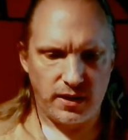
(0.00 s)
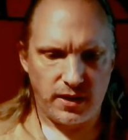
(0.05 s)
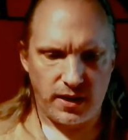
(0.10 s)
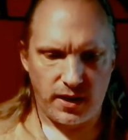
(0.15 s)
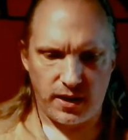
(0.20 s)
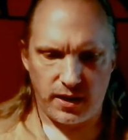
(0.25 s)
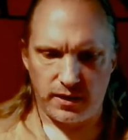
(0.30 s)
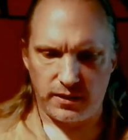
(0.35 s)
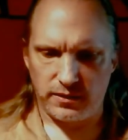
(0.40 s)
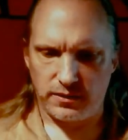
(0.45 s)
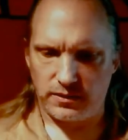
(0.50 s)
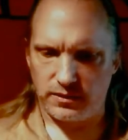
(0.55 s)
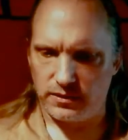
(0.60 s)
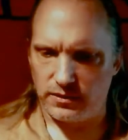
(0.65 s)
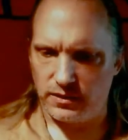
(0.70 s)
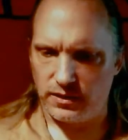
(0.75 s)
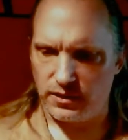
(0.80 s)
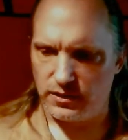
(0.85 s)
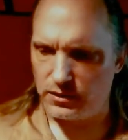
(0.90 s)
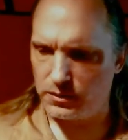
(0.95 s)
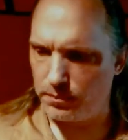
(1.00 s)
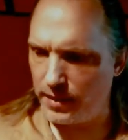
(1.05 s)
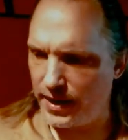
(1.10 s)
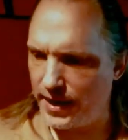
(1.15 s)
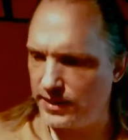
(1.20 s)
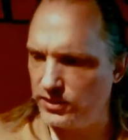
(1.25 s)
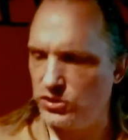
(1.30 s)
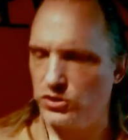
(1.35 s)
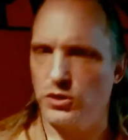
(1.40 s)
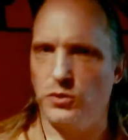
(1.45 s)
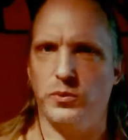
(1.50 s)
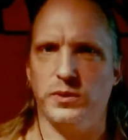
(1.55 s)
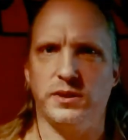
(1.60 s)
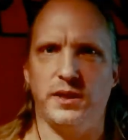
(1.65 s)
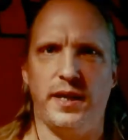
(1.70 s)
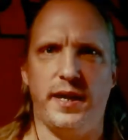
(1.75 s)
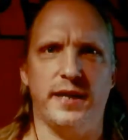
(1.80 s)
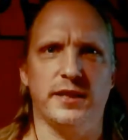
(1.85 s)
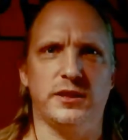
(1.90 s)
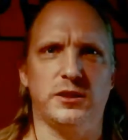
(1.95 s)
And his master was
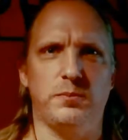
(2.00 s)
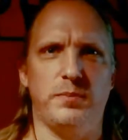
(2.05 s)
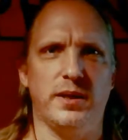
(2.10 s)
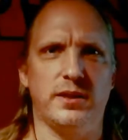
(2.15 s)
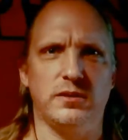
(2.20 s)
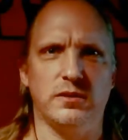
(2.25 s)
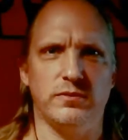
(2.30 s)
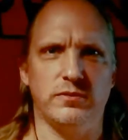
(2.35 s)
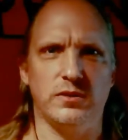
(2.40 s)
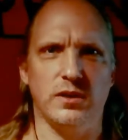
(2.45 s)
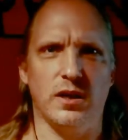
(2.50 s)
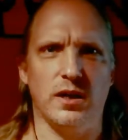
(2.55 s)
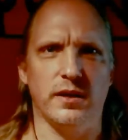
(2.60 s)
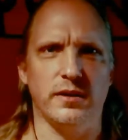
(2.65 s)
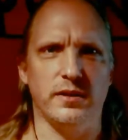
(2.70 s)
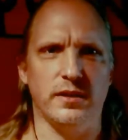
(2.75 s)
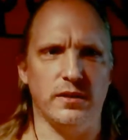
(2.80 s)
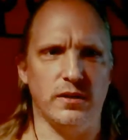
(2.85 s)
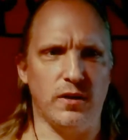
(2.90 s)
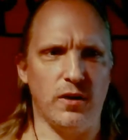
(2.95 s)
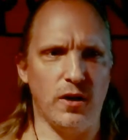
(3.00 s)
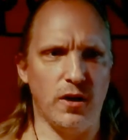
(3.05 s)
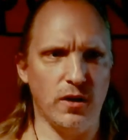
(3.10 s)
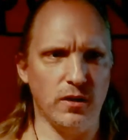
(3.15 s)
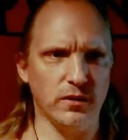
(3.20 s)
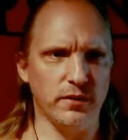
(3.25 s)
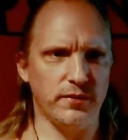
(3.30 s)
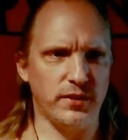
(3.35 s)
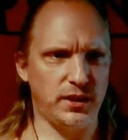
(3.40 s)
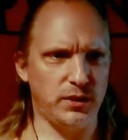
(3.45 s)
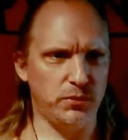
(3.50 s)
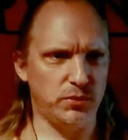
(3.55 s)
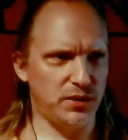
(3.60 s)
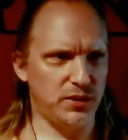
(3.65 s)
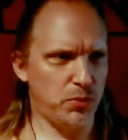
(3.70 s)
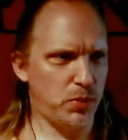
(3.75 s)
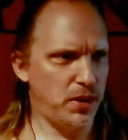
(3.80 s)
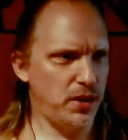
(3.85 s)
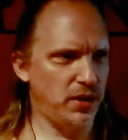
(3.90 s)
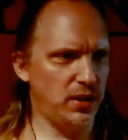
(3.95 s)
an aspect of God. And all of he was
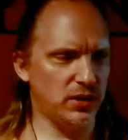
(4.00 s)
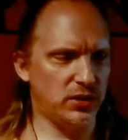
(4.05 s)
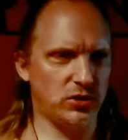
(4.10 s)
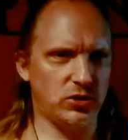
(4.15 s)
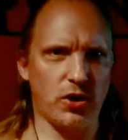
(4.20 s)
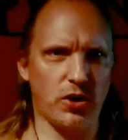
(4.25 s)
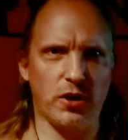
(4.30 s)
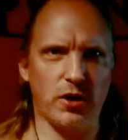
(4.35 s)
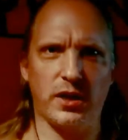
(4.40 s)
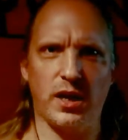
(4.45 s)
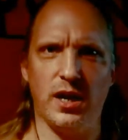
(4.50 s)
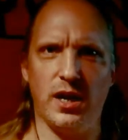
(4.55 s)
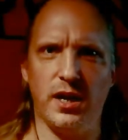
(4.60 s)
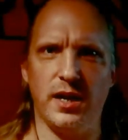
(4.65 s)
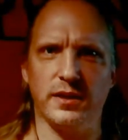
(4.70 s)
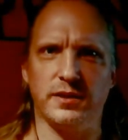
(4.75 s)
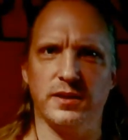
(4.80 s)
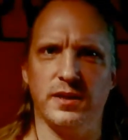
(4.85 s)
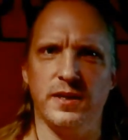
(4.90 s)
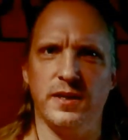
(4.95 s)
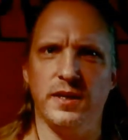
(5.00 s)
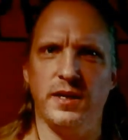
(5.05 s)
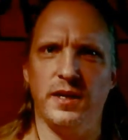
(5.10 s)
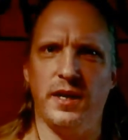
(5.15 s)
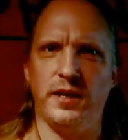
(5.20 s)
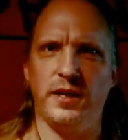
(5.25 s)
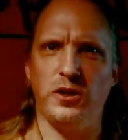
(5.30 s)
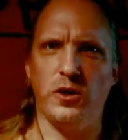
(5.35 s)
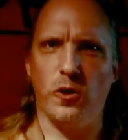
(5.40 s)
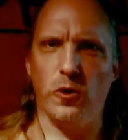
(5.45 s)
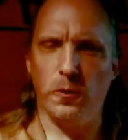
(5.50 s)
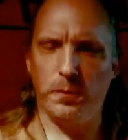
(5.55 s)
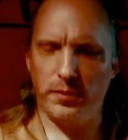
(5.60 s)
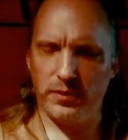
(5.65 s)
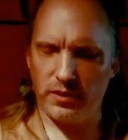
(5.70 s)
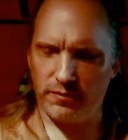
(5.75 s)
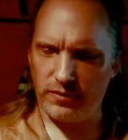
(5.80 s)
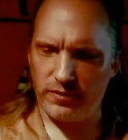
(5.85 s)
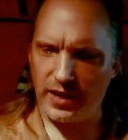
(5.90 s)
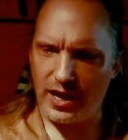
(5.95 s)
within this dark hut, and he
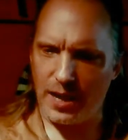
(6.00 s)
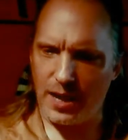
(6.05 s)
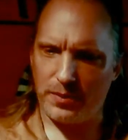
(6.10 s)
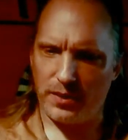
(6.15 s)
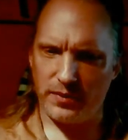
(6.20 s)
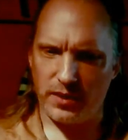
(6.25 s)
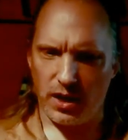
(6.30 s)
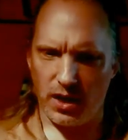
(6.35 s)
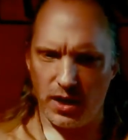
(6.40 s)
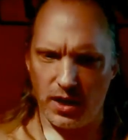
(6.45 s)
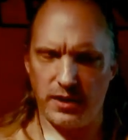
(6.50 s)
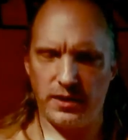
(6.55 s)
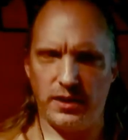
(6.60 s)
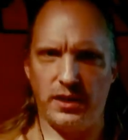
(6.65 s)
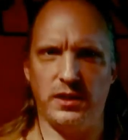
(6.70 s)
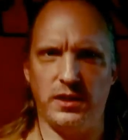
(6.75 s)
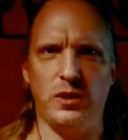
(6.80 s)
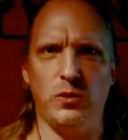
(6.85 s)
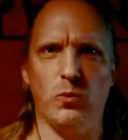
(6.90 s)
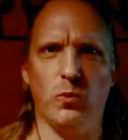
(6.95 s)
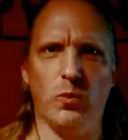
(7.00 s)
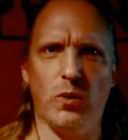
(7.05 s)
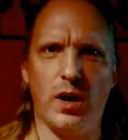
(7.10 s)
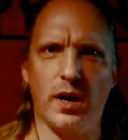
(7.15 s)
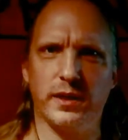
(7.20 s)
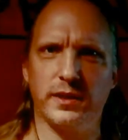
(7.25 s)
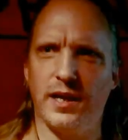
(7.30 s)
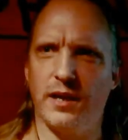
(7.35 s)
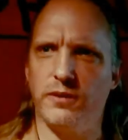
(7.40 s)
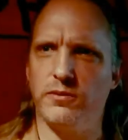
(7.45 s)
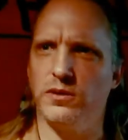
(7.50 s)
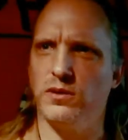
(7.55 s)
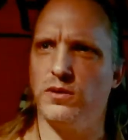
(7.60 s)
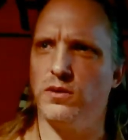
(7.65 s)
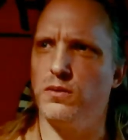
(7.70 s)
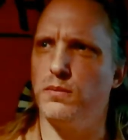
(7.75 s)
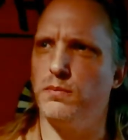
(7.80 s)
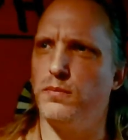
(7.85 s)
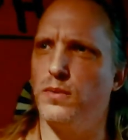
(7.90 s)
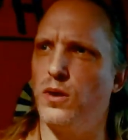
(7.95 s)
opened the flap on the hut and he walked out into
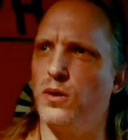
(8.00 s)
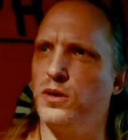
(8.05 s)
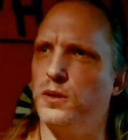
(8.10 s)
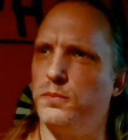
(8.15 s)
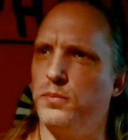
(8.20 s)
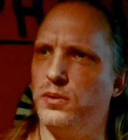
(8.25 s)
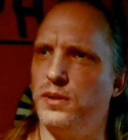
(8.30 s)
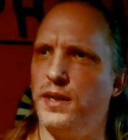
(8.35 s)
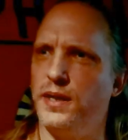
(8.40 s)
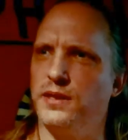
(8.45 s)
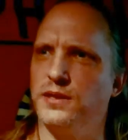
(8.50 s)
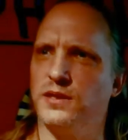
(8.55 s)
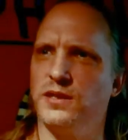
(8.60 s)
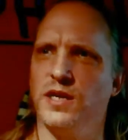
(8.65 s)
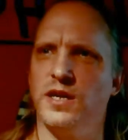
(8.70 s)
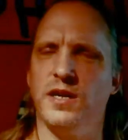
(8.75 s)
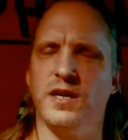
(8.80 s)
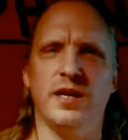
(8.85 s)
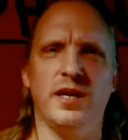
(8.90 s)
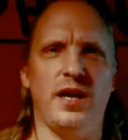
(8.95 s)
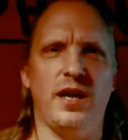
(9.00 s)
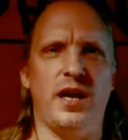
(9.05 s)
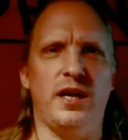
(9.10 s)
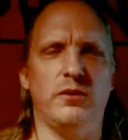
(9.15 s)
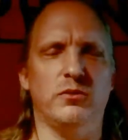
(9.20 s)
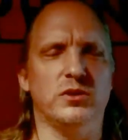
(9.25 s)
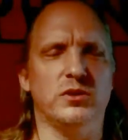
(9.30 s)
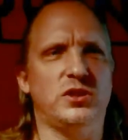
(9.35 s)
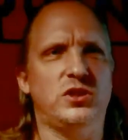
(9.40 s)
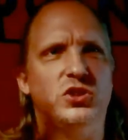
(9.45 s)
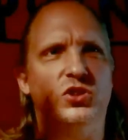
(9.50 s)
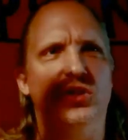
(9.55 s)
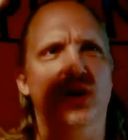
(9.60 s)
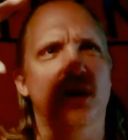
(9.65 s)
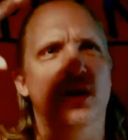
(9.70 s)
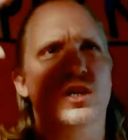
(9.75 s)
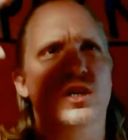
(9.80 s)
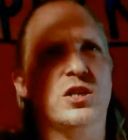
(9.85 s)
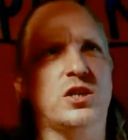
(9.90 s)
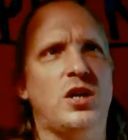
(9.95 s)
the marketplace. And it was just
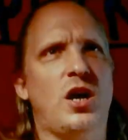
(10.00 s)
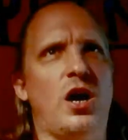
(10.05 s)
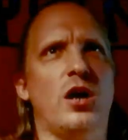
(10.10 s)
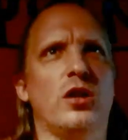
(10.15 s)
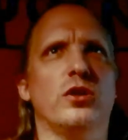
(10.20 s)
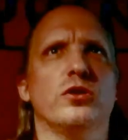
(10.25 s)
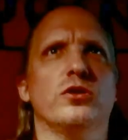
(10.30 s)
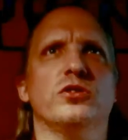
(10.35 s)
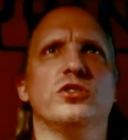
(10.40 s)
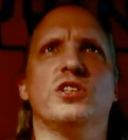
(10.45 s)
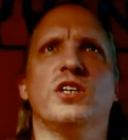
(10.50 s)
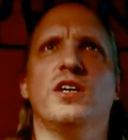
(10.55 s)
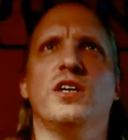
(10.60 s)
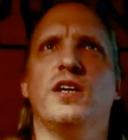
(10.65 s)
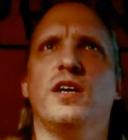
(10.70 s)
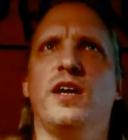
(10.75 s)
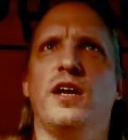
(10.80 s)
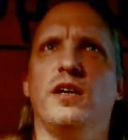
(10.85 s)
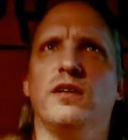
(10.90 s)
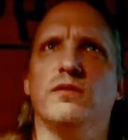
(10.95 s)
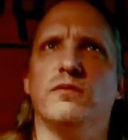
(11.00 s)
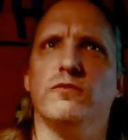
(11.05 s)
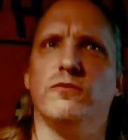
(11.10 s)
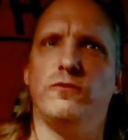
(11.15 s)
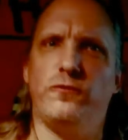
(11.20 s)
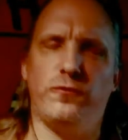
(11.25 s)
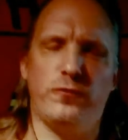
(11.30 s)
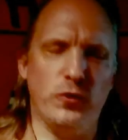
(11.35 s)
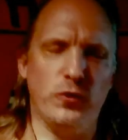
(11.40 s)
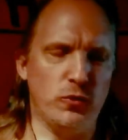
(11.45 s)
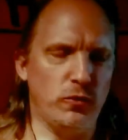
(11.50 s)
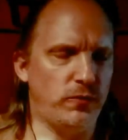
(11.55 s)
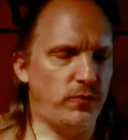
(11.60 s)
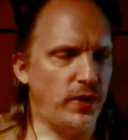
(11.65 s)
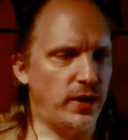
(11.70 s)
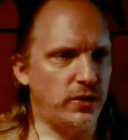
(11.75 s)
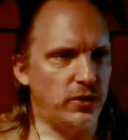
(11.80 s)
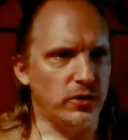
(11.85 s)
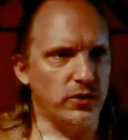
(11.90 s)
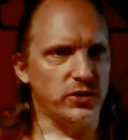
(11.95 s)
colors and food
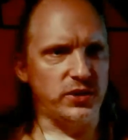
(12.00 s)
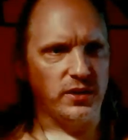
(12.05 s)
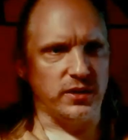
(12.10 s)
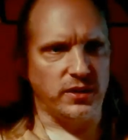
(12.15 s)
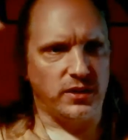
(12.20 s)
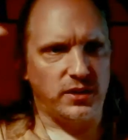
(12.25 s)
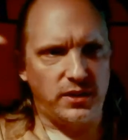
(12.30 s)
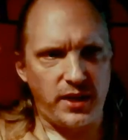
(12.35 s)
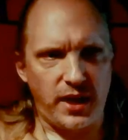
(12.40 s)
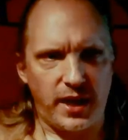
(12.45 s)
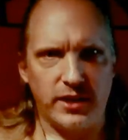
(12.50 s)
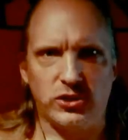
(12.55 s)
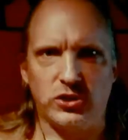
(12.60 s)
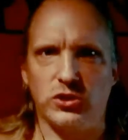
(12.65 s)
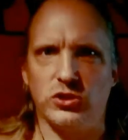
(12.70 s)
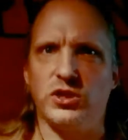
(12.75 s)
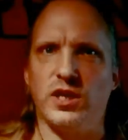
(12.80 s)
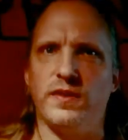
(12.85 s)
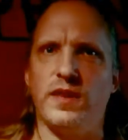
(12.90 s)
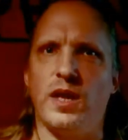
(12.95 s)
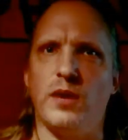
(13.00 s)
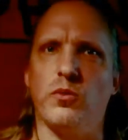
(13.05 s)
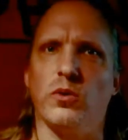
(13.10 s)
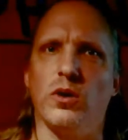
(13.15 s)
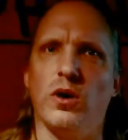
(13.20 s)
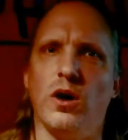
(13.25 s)
vendors and dancers, and they were